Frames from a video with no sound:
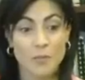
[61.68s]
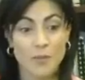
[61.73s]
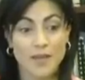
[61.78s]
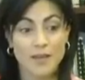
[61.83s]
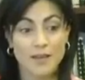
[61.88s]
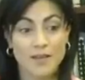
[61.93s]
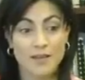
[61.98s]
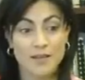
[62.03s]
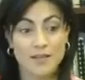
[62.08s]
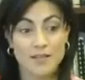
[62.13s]

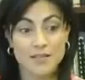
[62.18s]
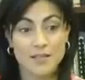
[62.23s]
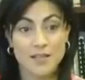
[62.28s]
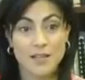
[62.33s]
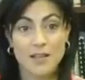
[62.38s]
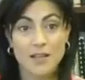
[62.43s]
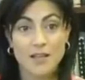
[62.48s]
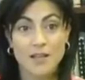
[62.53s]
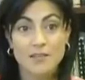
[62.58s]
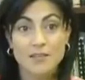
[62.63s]
because
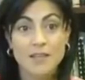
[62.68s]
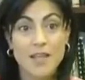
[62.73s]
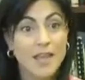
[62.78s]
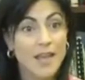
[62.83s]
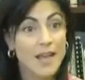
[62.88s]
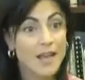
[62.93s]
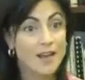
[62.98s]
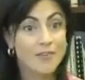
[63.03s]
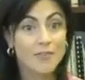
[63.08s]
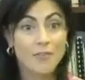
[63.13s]
they
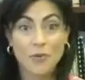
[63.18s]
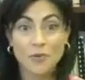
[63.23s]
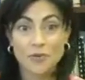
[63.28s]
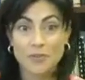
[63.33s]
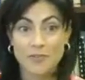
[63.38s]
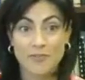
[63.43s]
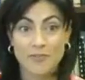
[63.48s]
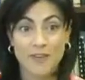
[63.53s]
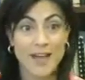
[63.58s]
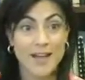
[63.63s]
have all
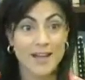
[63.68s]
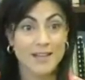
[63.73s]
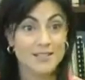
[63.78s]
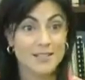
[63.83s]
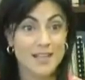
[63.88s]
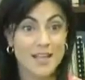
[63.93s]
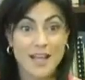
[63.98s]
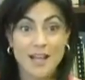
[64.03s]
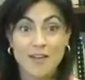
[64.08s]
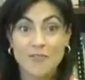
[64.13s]
the facts,
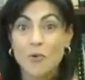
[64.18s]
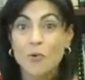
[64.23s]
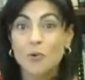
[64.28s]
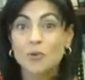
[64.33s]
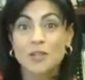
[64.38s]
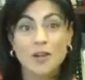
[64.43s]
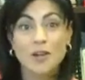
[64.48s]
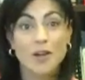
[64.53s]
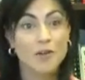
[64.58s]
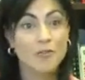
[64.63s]
they have all
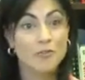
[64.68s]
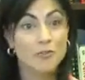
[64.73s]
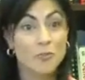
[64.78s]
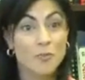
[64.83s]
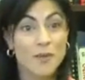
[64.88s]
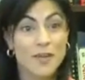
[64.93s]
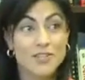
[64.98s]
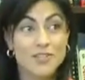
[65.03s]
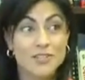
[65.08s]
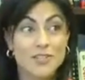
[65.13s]
the
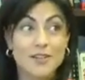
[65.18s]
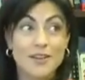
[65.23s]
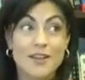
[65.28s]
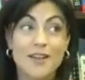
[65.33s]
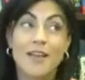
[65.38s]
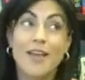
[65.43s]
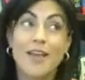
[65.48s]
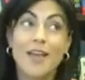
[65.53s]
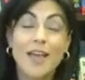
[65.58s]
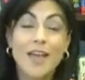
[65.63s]
confirmation.
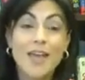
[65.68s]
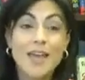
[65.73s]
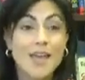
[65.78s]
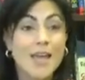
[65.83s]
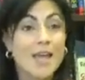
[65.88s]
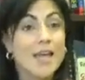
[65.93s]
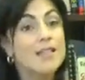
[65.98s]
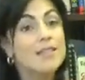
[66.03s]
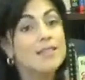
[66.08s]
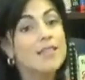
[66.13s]

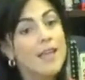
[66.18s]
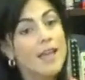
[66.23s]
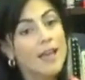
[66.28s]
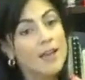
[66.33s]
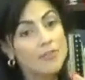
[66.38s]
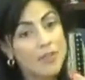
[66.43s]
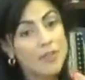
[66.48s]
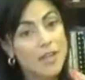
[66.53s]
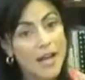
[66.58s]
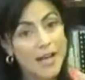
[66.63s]
Hey, they
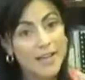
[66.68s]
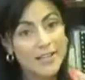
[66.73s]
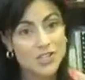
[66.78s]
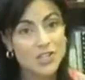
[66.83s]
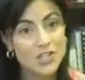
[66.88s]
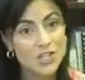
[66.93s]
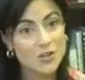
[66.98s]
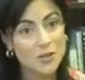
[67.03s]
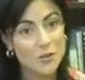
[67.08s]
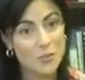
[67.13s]
have the
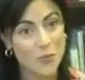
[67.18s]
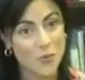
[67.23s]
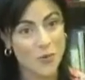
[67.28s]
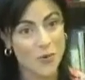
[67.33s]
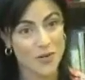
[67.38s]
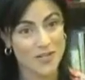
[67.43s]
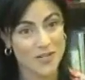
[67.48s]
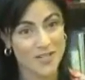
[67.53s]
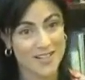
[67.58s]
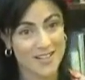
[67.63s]
IG
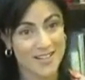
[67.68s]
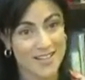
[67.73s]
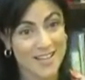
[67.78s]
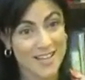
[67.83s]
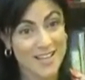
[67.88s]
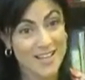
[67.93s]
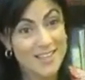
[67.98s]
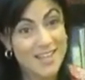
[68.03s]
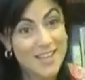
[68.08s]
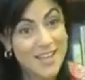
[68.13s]
report.
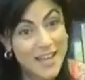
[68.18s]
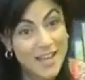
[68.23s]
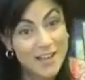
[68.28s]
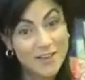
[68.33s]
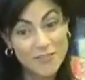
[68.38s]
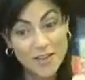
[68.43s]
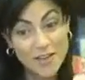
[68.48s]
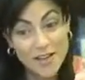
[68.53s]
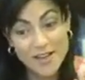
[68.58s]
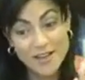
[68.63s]
They
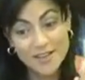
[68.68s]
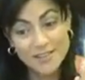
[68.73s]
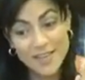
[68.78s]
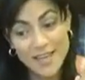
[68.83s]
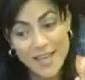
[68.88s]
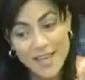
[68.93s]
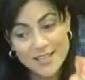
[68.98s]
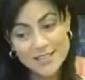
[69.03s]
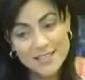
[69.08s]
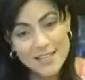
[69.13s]
have
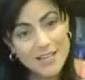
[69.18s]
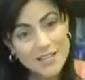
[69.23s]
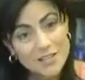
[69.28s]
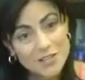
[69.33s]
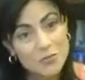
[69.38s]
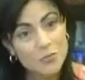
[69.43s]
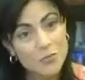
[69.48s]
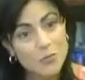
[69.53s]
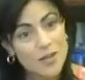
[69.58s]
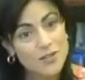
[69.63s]
the
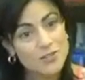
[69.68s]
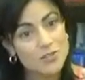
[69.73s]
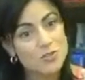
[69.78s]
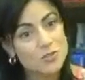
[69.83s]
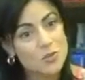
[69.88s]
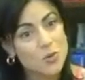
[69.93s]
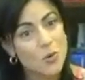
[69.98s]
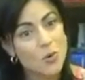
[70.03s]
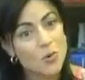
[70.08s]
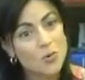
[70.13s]
executive
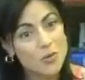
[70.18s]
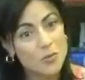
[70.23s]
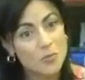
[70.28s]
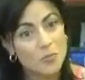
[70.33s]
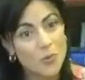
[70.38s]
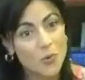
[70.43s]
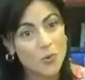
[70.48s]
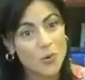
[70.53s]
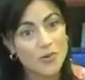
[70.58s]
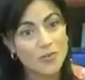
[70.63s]
branch's own
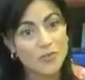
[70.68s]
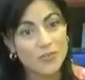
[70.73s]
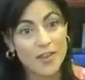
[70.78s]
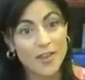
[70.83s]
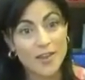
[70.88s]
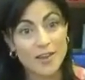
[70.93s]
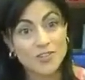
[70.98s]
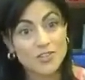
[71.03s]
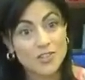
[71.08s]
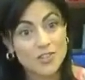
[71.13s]
report
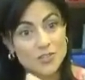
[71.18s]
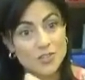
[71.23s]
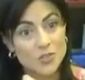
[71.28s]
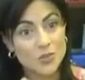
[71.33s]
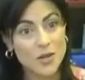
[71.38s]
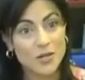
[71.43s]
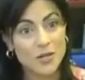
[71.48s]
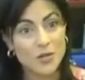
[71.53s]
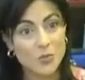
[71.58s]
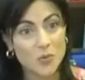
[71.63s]
saying she's
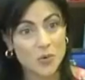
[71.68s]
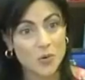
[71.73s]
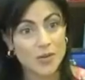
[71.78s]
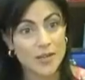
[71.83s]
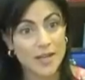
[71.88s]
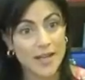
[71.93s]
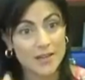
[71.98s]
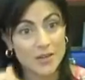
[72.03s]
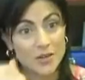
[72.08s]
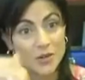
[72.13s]

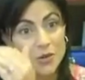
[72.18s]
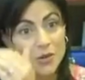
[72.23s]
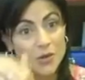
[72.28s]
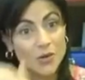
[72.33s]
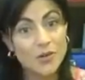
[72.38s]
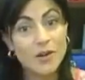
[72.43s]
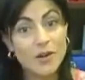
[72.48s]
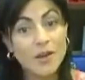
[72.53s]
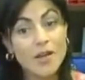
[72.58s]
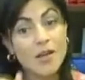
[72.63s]
credible and
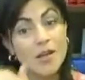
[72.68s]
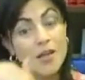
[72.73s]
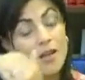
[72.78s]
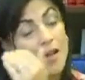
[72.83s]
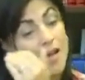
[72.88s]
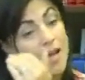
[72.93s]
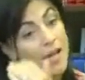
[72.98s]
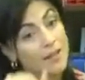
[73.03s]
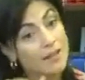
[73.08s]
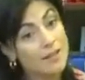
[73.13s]
her
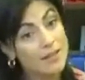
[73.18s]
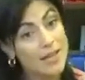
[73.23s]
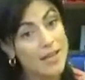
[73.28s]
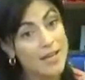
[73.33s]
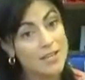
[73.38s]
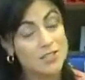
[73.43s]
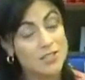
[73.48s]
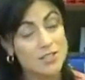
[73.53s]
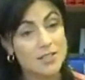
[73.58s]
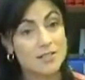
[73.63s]

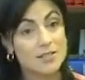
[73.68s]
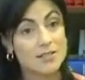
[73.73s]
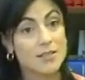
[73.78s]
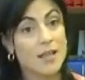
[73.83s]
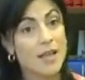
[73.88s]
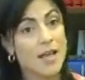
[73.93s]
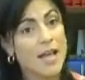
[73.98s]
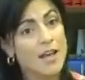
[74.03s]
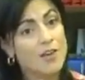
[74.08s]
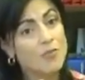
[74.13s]
allegations
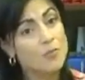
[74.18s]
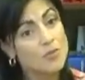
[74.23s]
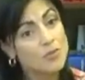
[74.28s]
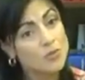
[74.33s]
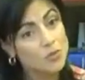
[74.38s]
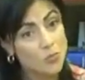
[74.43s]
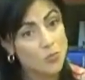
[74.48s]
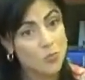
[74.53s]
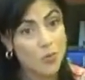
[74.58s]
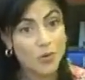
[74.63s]
have been
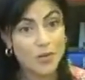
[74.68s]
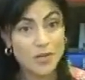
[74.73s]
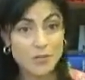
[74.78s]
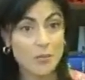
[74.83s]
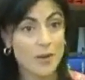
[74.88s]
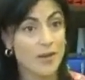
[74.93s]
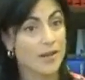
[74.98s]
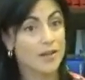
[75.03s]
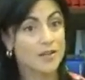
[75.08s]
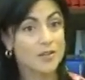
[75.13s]
supported
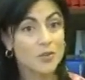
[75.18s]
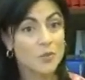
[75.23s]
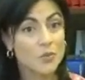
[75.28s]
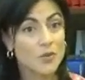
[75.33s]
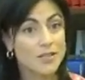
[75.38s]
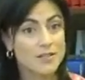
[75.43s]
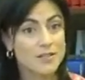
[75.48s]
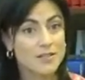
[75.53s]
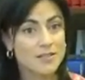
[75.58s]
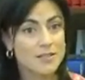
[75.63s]
by other
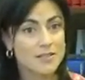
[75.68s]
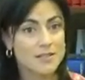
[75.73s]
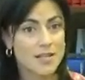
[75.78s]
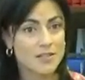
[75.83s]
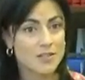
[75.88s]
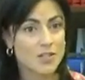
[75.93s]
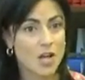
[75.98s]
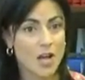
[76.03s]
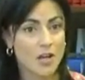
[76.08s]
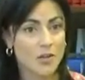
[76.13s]
witnesses
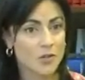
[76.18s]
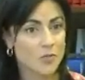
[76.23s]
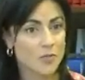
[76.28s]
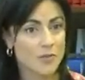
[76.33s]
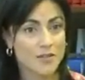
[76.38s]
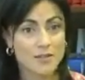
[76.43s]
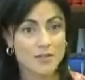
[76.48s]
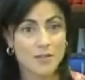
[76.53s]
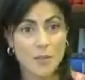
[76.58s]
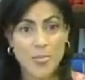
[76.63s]
and
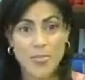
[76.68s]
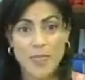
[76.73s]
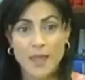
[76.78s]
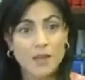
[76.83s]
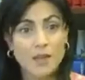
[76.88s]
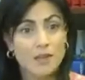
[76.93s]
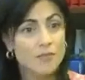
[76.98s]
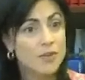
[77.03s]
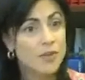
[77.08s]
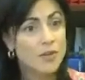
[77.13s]
documents.
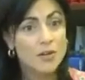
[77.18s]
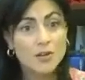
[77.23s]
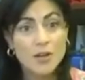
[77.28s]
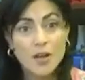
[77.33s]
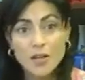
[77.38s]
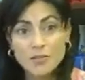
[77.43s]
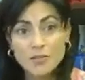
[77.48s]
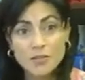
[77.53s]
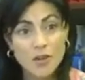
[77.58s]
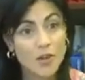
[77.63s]
We are
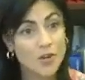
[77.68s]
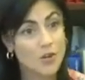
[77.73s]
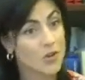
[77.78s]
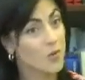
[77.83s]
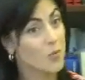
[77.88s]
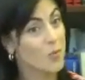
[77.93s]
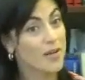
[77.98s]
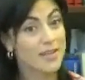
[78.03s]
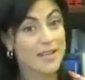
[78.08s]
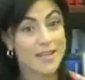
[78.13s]
not talking
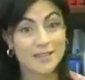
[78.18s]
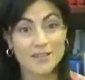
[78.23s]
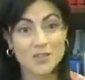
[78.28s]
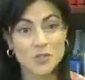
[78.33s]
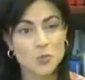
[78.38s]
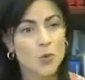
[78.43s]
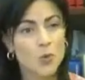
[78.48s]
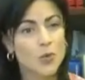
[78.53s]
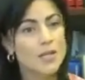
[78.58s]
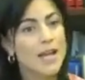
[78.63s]
about, at
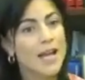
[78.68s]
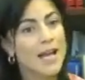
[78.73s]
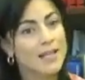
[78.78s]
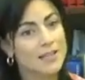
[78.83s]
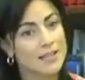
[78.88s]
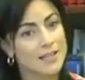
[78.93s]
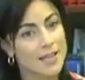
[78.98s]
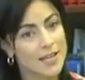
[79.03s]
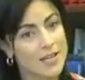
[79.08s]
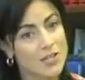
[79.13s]
this point,
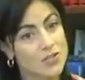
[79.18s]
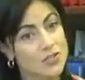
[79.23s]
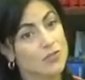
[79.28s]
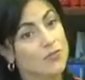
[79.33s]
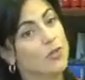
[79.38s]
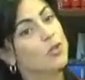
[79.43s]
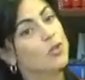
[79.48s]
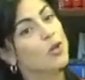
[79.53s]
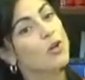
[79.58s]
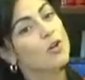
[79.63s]
allegations.
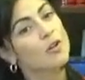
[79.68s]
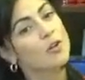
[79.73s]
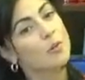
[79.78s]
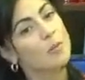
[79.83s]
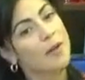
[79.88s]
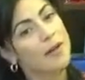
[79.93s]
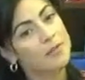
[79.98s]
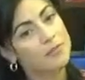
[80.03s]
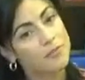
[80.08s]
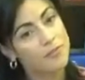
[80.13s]
We're talking
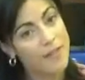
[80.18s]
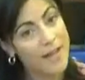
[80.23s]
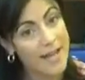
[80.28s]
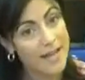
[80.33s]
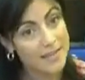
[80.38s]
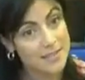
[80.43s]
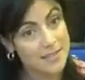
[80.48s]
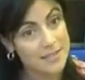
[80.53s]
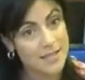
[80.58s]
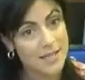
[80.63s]
about
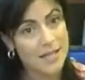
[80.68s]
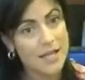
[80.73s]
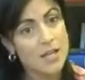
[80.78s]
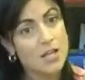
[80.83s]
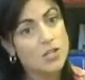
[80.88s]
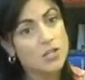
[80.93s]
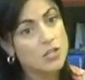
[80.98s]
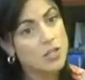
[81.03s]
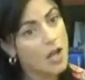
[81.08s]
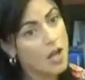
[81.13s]
facts,
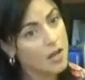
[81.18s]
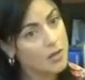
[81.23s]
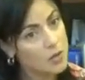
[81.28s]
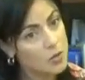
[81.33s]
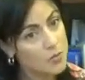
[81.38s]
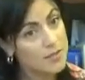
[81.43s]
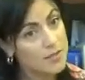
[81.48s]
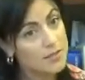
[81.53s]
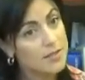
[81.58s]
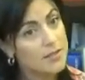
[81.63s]

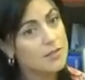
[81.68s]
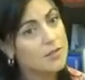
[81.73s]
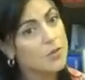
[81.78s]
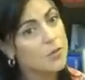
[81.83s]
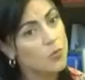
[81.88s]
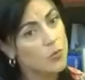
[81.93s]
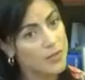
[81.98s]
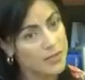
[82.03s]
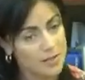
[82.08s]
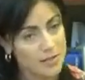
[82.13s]
documented,
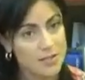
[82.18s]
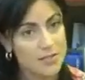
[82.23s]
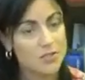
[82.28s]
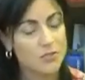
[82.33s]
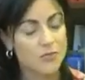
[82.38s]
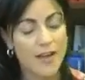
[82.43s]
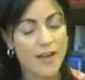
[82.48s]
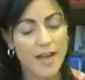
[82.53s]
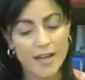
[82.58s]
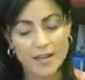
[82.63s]

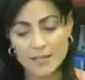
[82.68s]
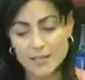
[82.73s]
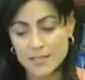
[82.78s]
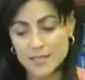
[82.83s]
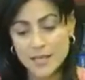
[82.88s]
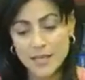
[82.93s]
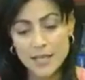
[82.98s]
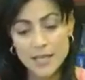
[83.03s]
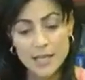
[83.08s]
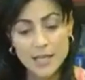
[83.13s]
witnessed
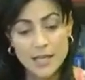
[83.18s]
facts.